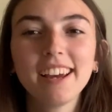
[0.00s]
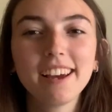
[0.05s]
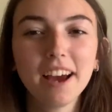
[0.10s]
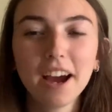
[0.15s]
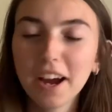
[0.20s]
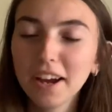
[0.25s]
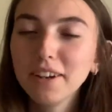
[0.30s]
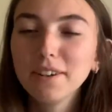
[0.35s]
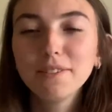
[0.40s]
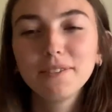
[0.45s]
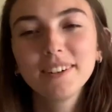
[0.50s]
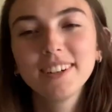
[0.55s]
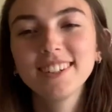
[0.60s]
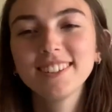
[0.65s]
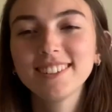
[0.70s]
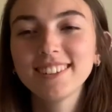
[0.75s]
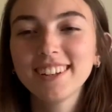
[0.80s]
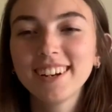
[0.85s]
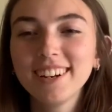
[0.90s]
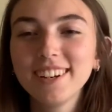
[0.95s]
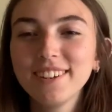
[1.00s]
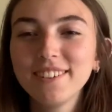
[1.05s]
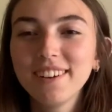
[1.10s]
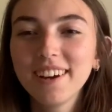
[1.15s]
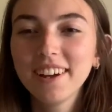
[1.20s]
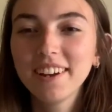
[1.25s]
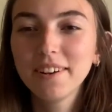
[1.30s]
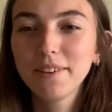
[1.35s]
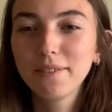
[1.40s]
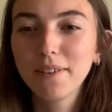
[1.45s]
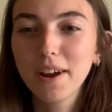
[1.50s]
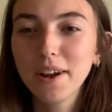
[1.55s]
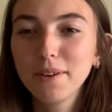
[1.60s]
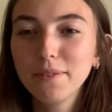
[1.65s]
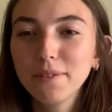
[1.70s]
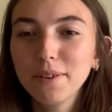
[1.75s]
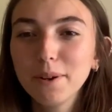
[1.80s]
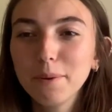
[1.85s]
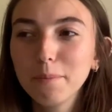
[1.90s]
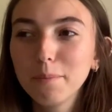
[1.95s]
kind of wish that I knew how to ride
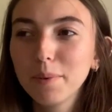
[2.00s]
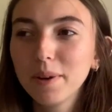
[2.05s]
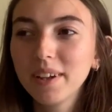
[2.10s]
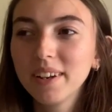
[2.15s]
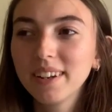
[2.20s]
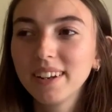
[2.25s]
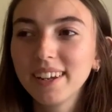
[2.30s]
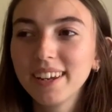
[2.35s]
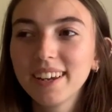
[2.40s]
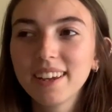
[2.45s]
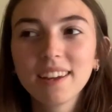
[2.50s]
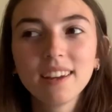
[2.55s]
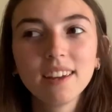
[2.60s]
one, but like